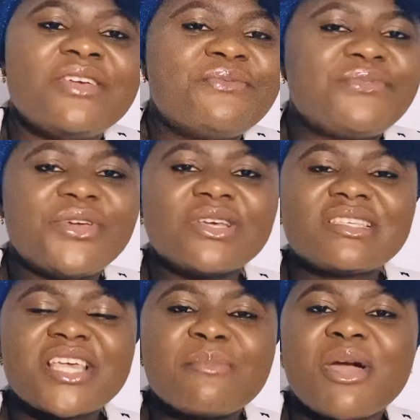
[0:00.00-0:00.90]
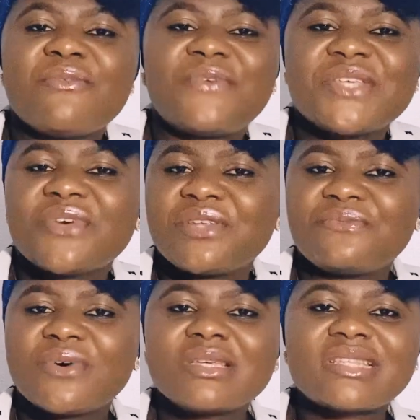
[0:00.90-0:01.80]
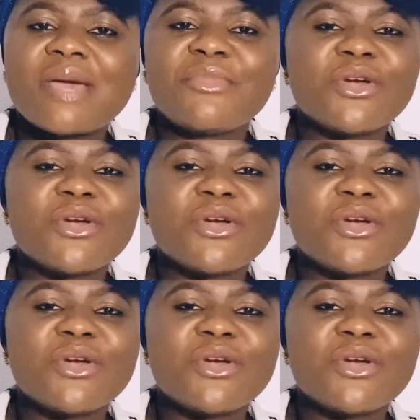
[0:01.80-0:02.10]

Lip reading: If you're seeing my face for the first time,